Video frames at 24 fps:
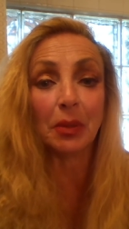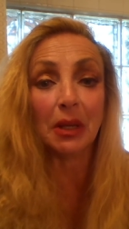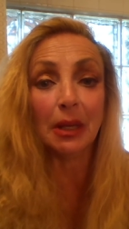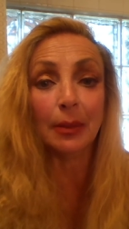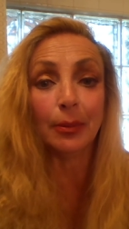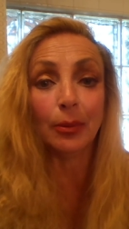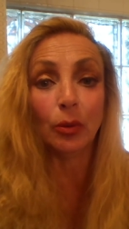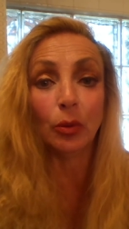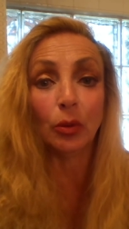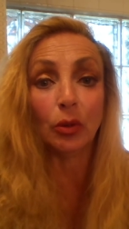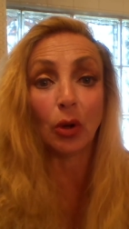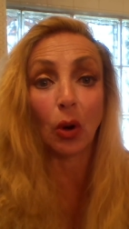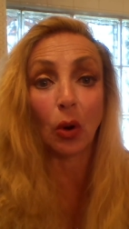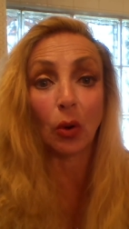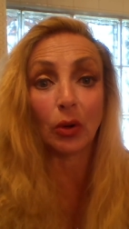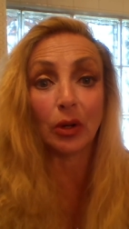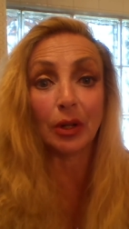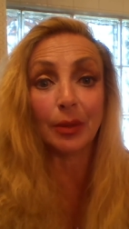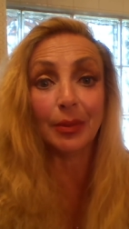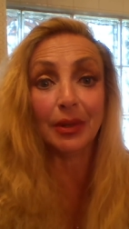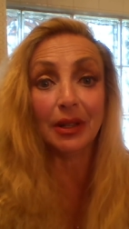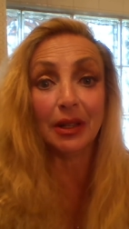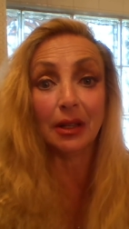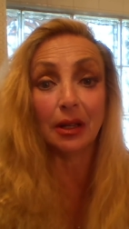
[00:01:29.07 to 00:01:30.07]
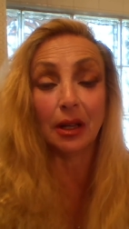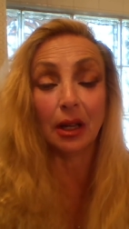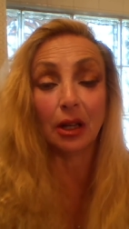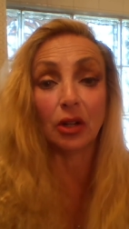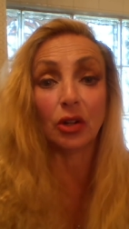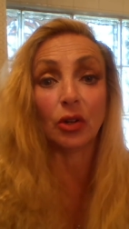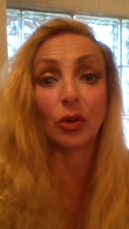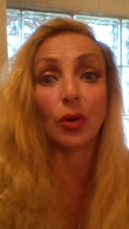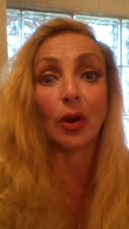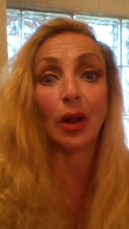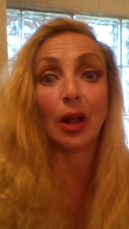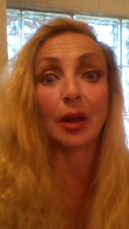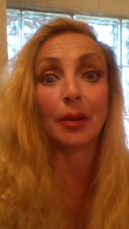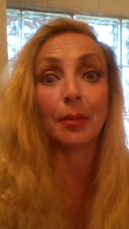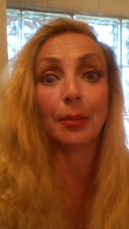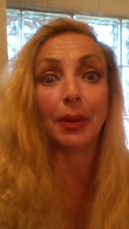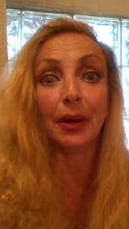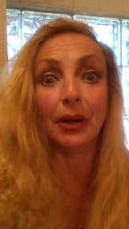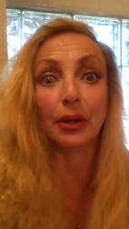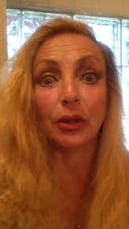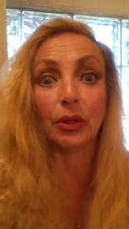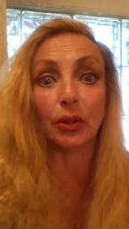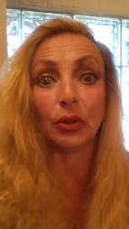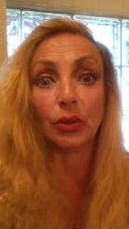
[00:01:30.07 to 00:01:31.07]
people would already be in underground
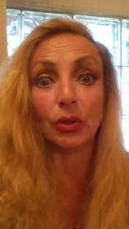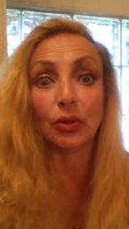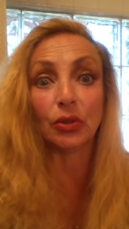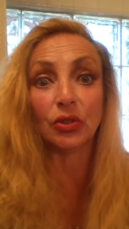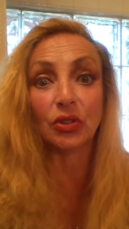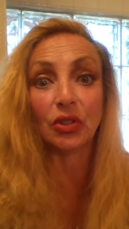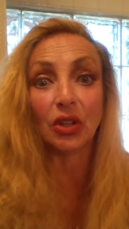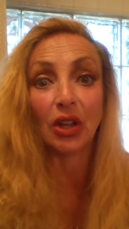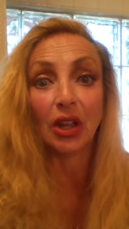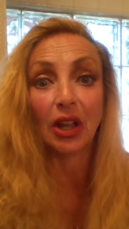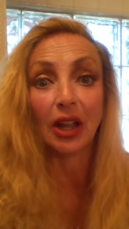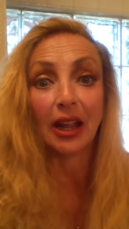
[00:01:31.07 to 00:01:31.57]
bunkers,